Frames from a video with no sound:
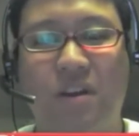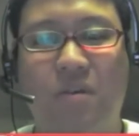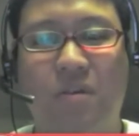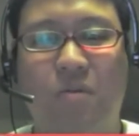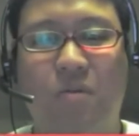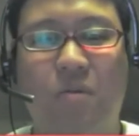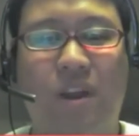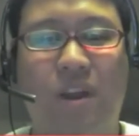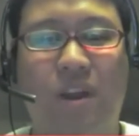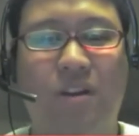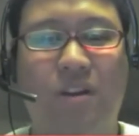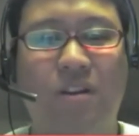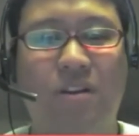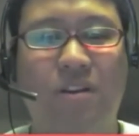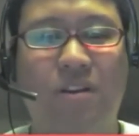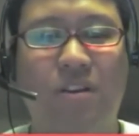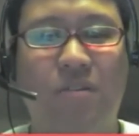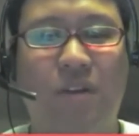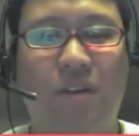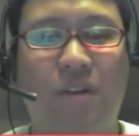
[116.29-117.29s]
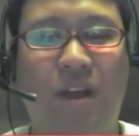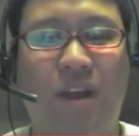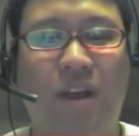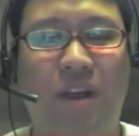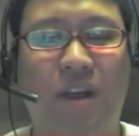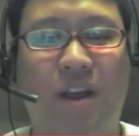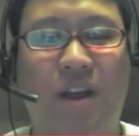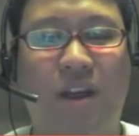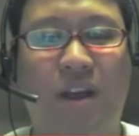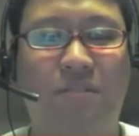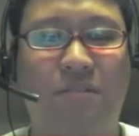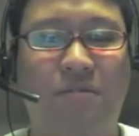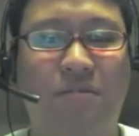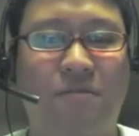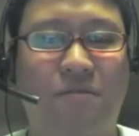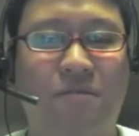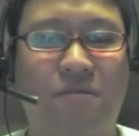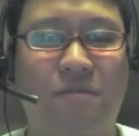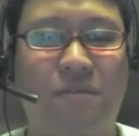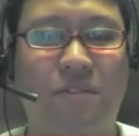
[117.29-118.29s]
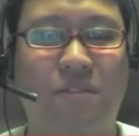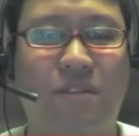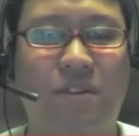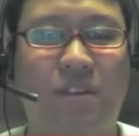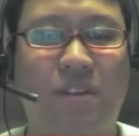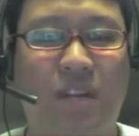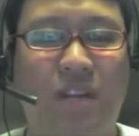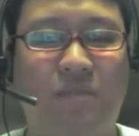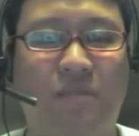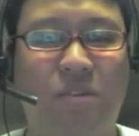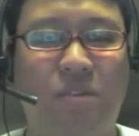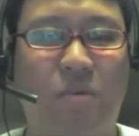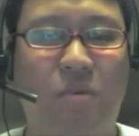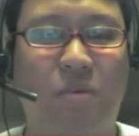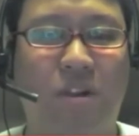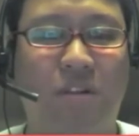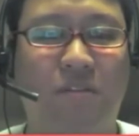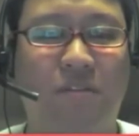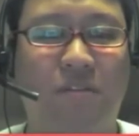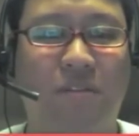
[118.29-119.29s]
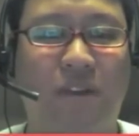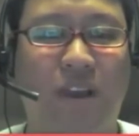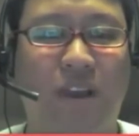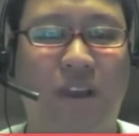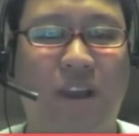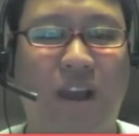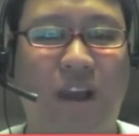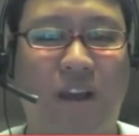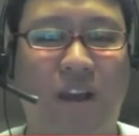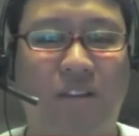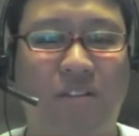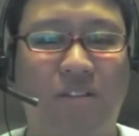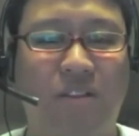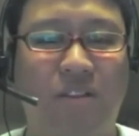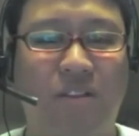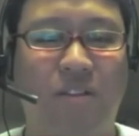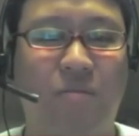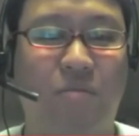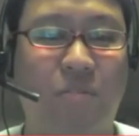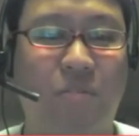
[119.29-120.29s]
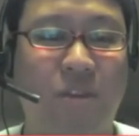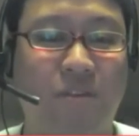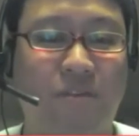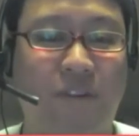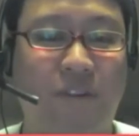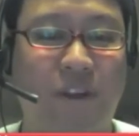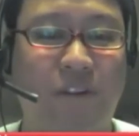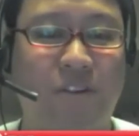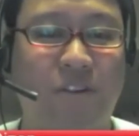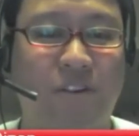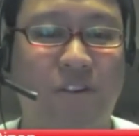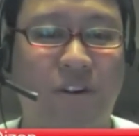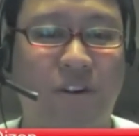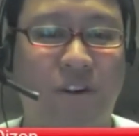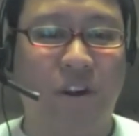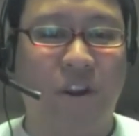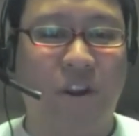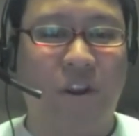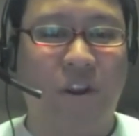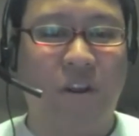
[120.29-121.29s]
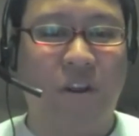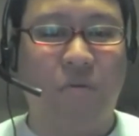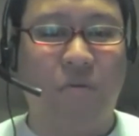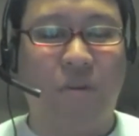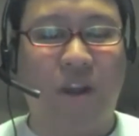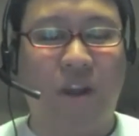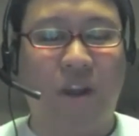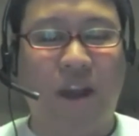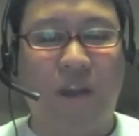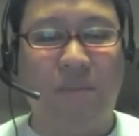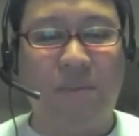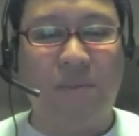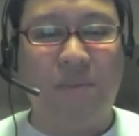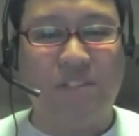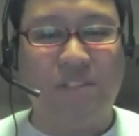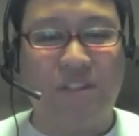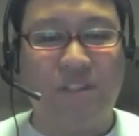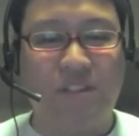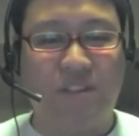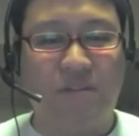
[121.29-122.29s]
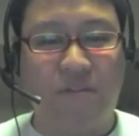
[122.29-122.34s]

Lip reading: where you have teams qualifying out of their prefecture, what happens in the